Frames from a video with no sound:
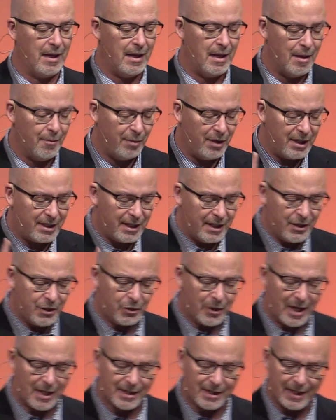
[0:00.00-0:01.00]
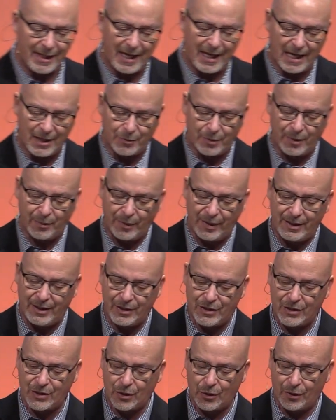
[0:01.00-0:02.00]
But it's interesting, as we read the
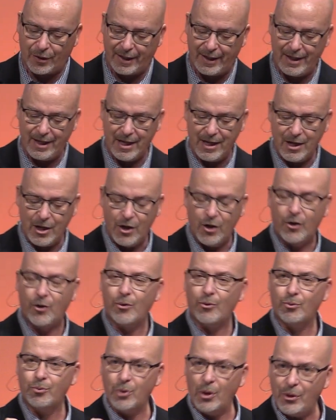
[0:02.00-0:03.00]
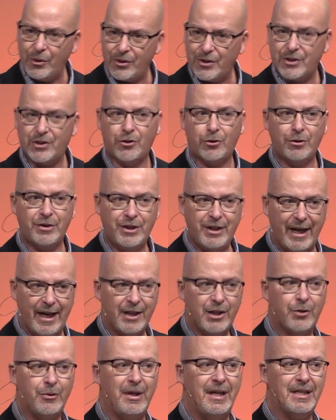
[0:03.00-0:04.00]
story, Ruth's
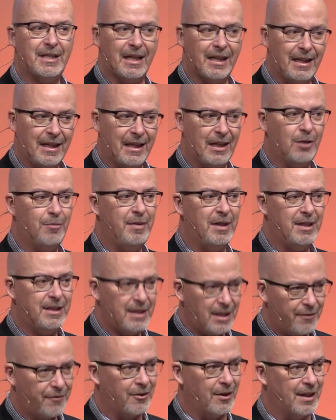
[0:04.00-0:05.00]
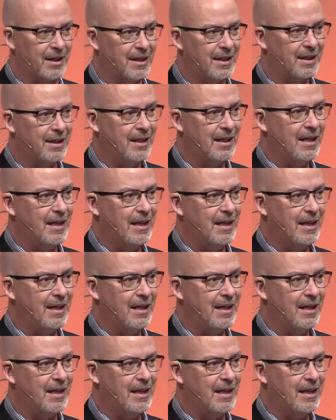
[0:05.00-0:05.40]
trajectory is a little bit different.